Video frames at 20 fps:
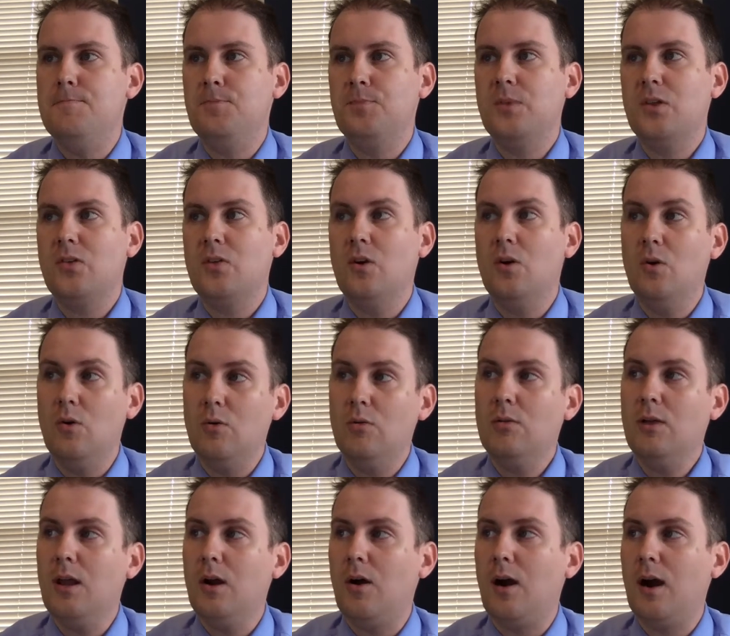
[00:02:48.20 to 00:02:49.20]
So
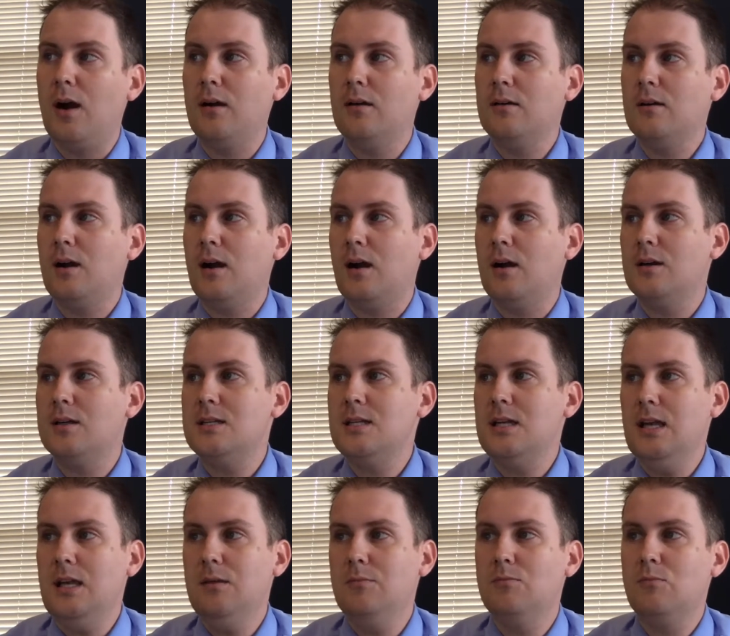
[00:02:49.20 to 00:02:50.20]
our
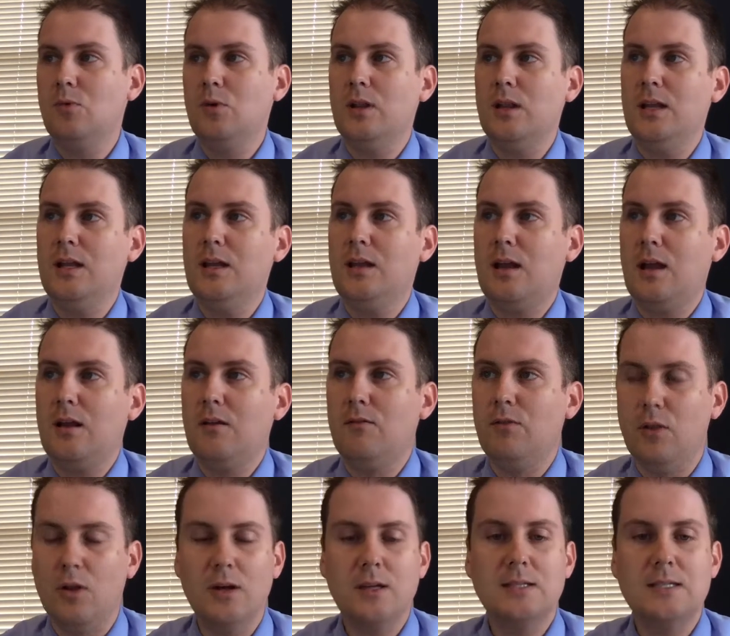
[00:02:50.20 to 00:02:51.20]
team really kind
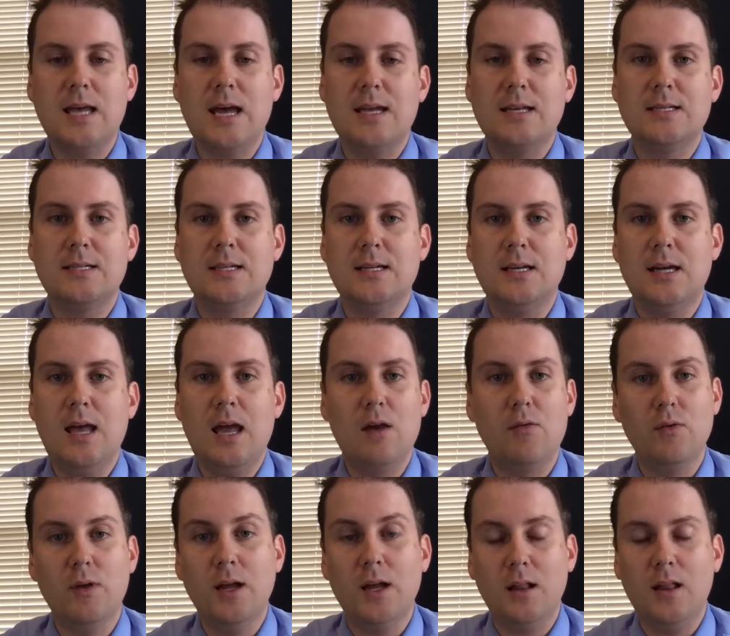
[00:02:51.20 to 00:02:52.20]
of looks at
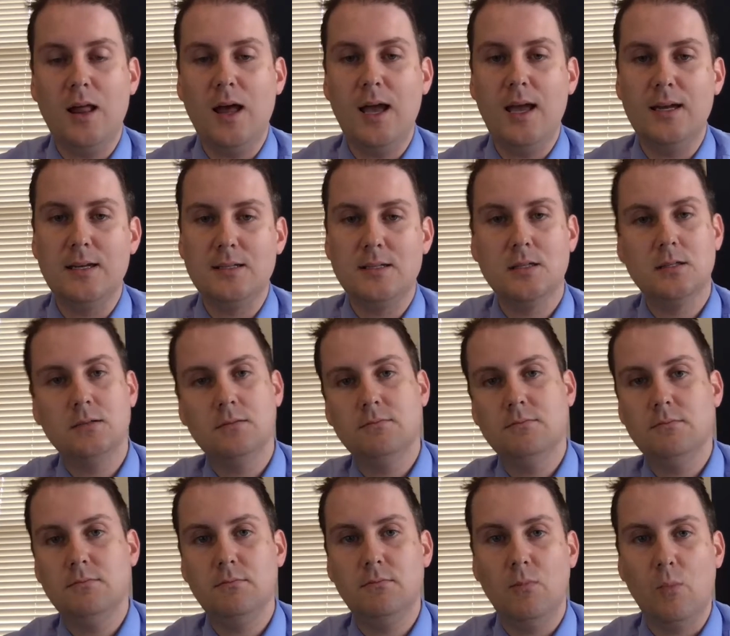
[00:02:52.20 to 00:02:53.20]
every client
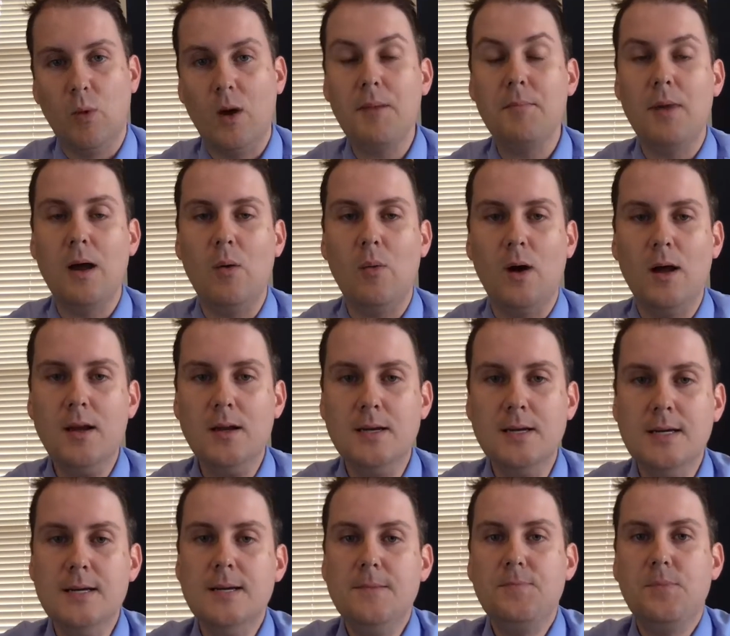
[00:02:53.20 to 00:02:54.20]
one by
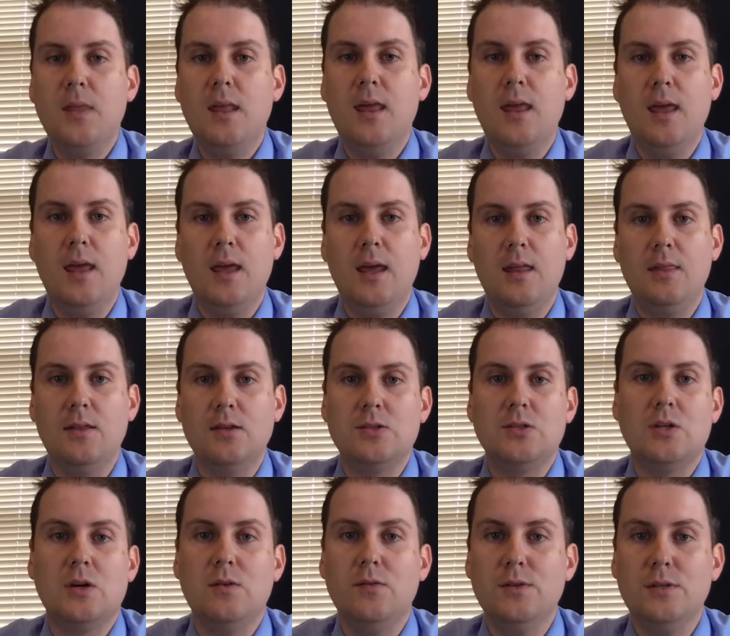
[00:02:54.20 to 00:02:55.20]
one, and the
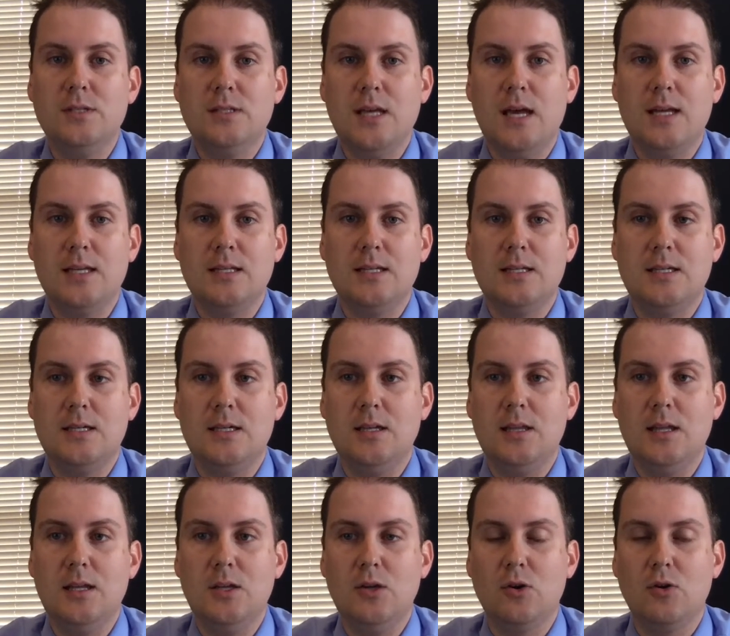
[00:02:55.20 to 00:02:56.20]
service that
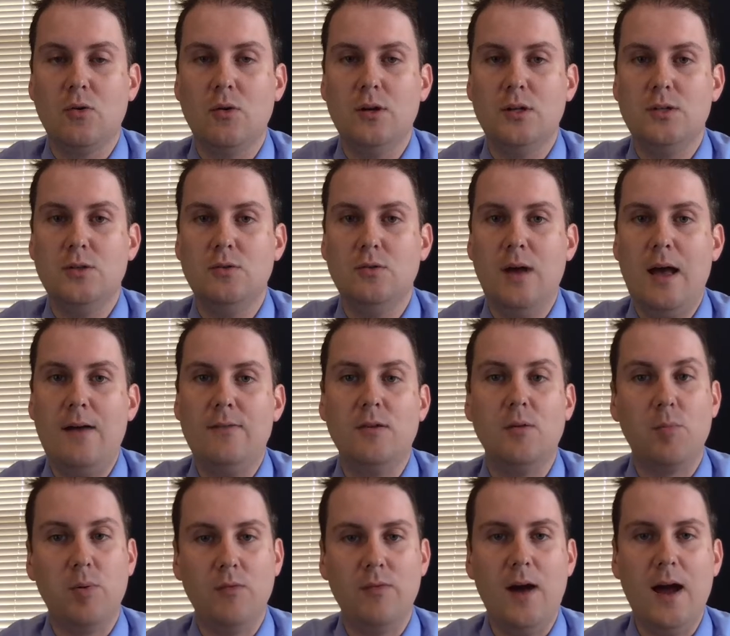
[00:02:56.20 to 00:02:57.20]
you're going to have to
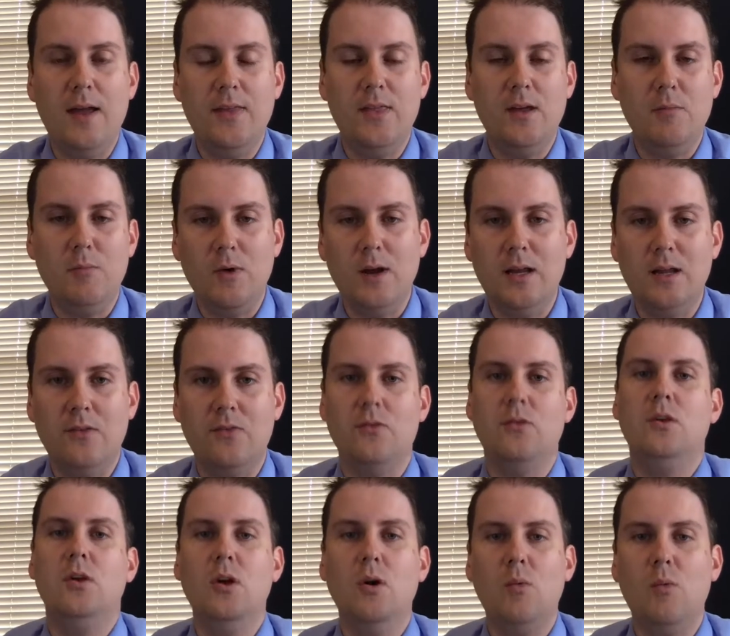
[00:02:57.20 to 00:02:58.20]
provide them, right?
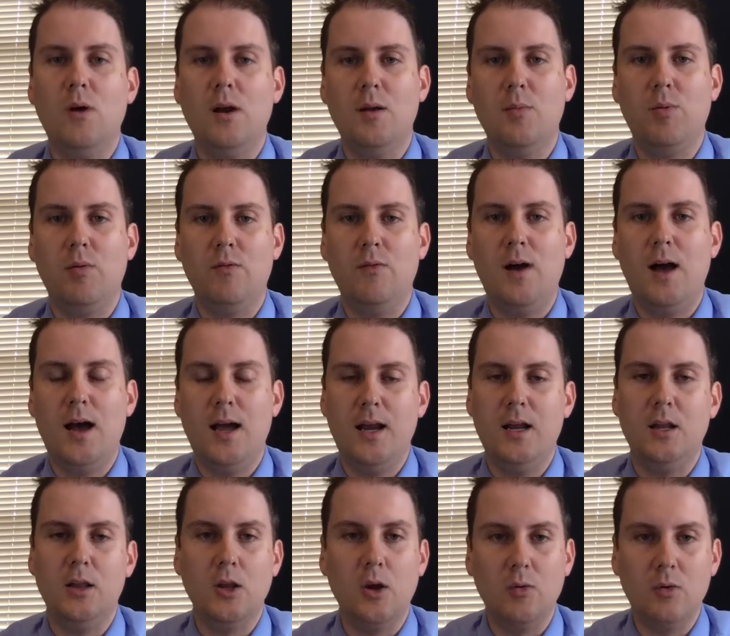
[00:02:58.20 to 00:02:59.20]
You don't want to provide
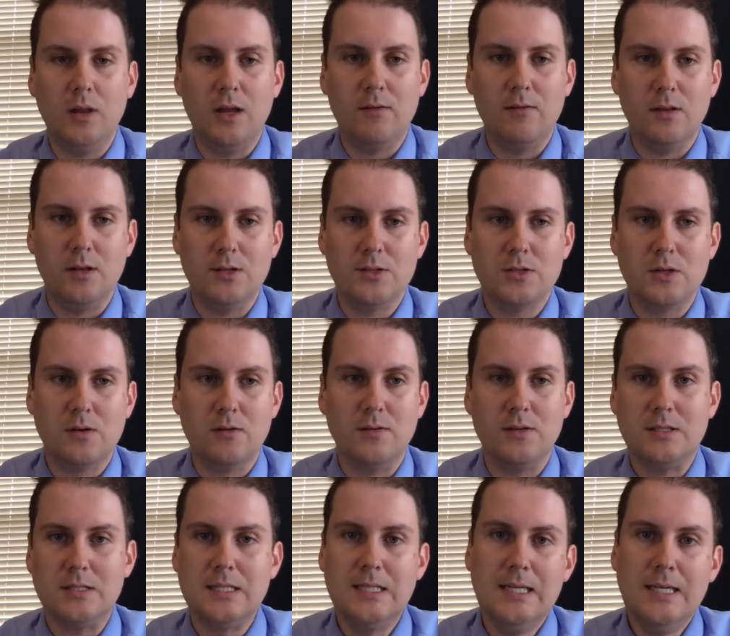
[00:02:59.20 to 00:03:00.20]
a low level of
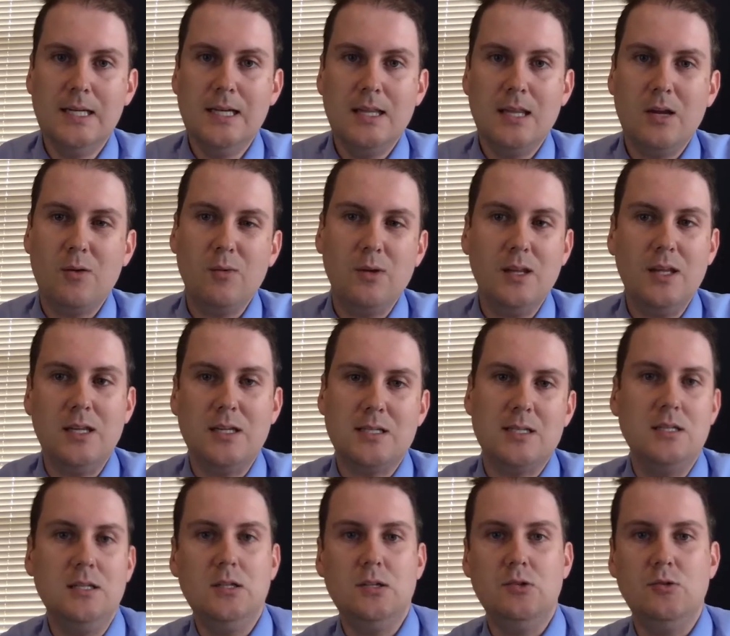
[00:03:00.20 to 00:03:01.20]
service that really
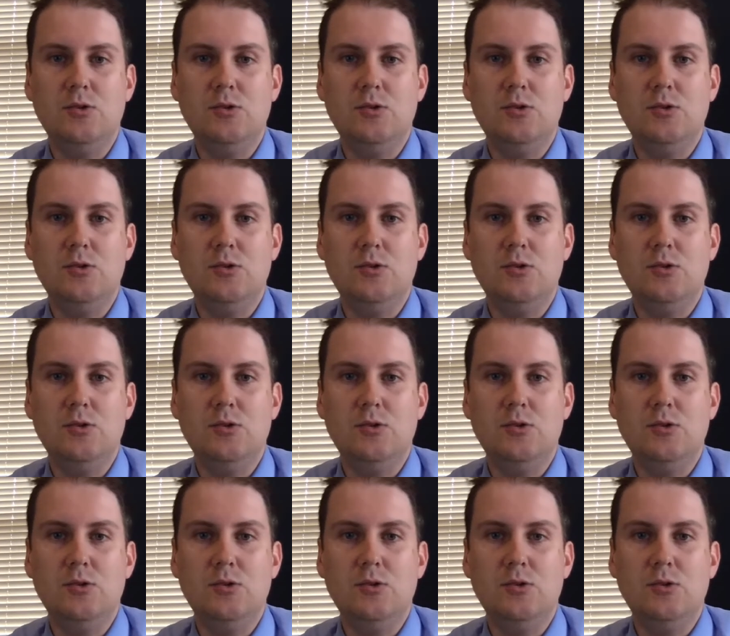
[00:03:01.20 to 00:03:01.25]
doesn't do